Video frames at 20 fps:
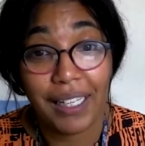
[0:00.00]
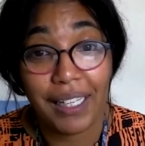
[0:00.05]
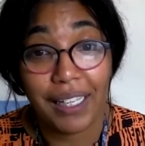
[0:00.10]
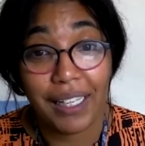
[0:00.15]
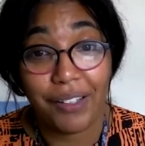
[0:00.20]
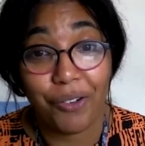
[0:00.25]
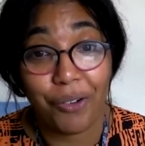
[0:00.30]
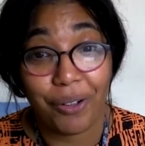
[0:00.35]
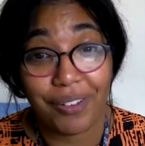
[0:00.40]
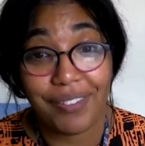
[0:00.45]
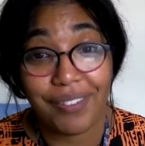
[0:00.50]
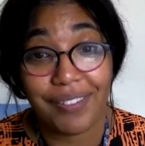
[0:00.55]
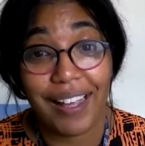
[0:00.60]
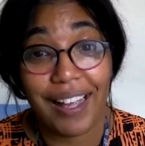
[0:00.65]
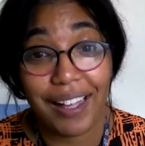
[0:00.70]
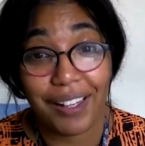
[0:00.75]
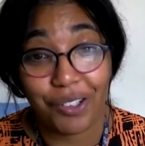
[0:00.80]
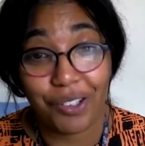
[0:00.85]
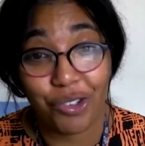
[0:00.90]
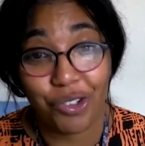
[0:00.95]
not
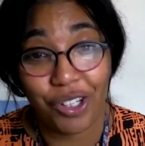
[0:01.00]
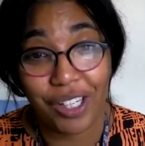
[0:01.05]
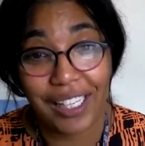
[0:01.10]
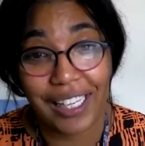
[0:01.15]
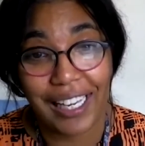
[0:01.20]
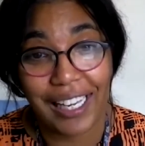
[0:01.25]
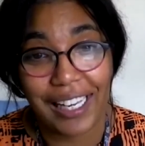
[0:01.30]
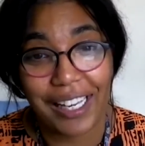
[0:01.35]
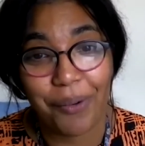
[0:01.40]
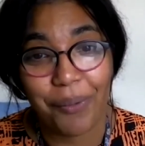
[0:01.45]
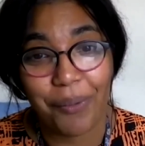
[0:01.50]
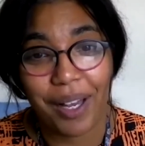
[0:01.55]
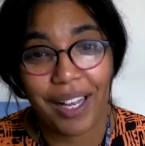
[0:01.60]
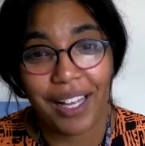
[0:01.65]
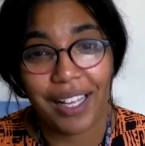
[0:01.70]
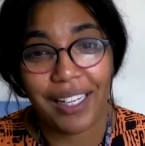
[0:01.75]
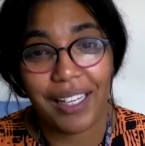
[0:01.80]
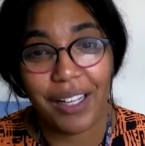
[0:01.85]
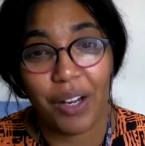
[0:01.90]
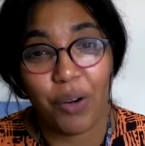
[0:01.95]
touching
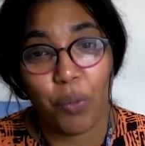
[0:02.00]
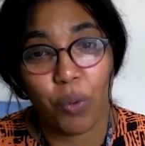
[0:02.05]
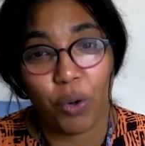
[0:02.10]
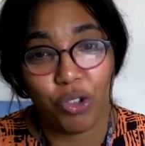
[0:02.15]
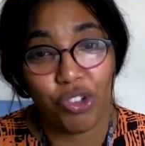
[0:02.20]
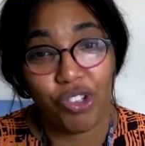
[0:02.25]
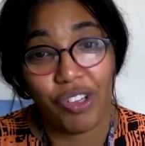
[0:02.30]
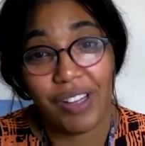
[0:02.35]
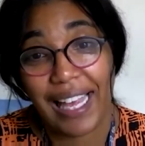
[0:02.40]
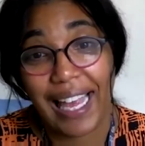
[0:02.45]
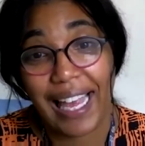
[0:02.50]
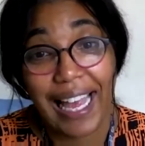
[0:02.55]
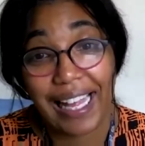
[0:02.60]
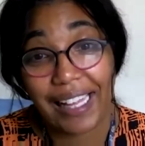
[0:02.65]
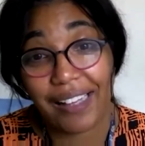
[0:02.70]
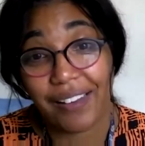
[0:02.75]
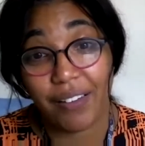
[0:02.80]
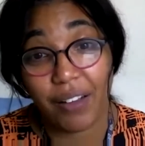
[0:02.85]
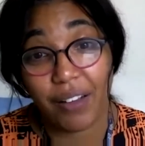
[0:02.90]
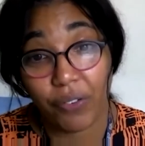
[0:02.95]
anyone and washing their
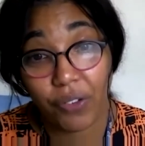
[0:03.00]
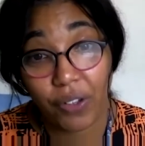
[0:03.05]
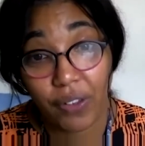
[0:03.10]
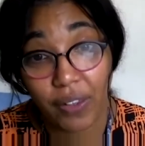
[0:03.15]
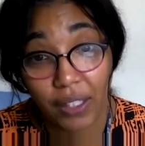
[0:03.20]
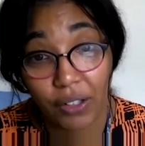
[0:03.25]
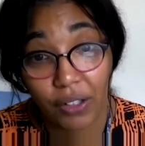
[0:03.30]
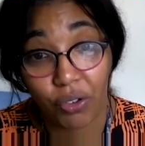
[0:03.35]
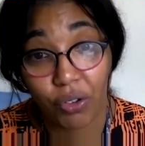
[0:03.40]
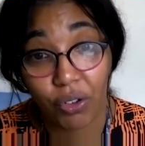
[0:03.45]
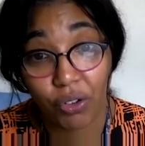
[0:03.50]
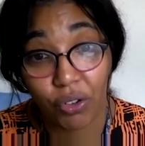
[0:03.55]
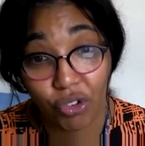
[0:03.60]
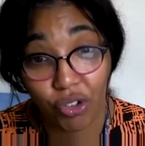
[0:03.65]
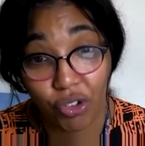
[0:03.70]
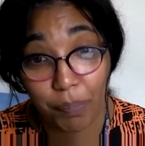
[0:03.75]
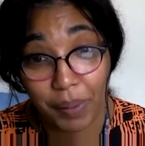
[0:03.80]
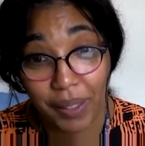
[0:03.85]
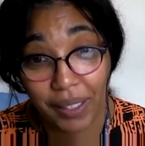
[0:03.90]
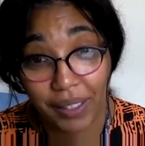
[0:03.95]
hands after they do the
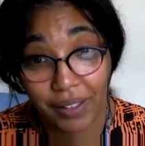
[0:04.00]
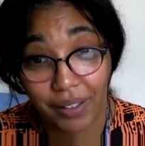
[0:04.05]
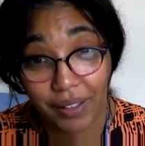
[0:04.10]
shopping.